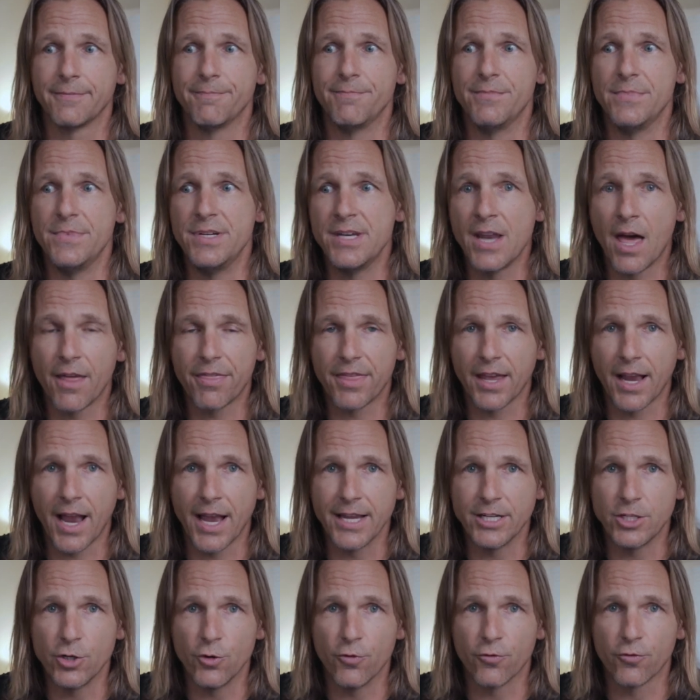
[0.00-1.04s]
nothing I
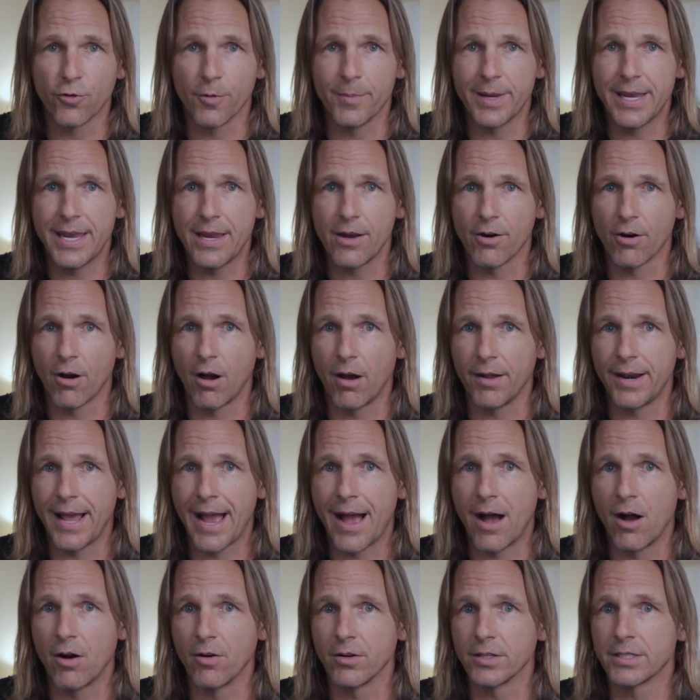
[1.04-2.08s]
do from here on
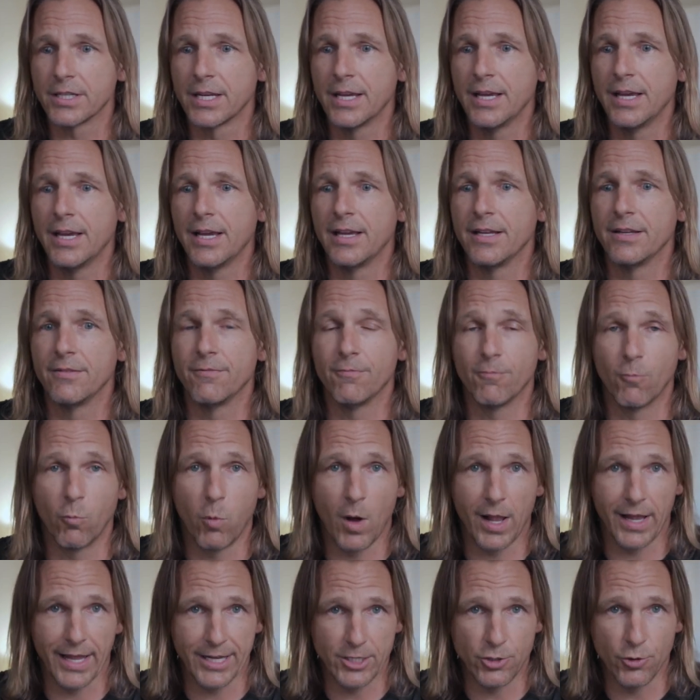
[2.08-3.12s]
out
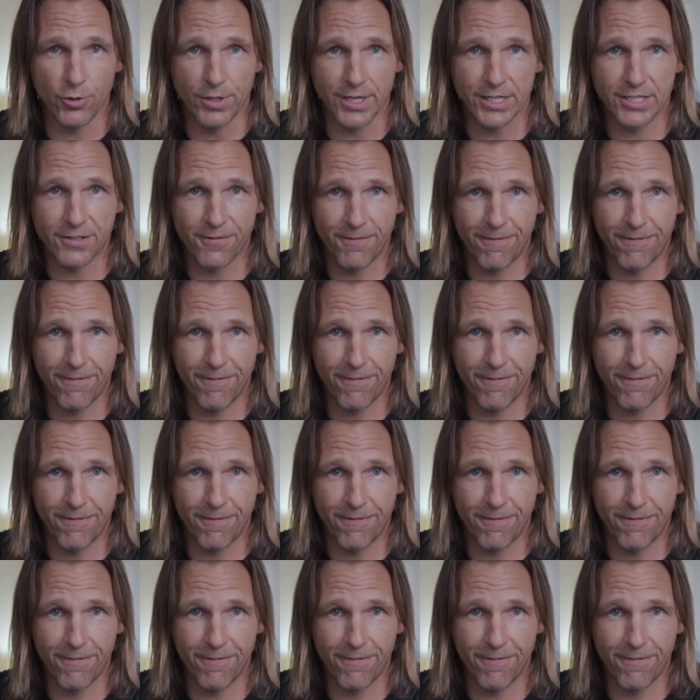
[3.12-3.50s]
while I do this